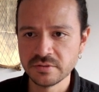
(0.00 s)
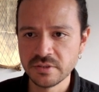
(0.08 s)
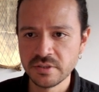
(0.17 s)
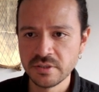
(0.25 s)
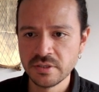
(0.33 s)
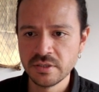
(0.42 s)

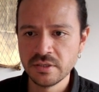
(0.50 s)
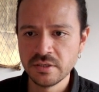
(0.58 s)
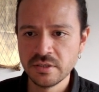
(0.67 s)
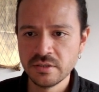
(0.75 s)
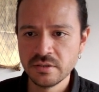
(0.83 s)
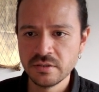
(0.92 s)

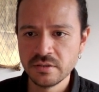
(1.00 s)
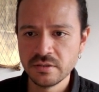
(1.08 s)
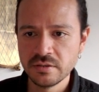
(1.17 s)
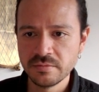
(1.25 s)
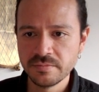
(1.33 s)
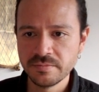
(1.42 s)

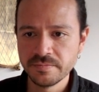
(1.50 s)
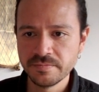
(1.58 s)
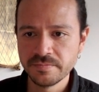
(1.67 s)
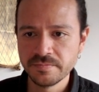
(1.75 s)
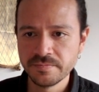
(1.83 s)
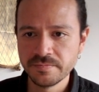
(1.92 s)

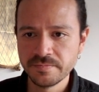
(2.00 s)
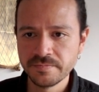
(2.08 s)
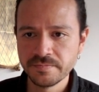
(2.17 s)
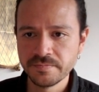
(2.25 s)
[no speech]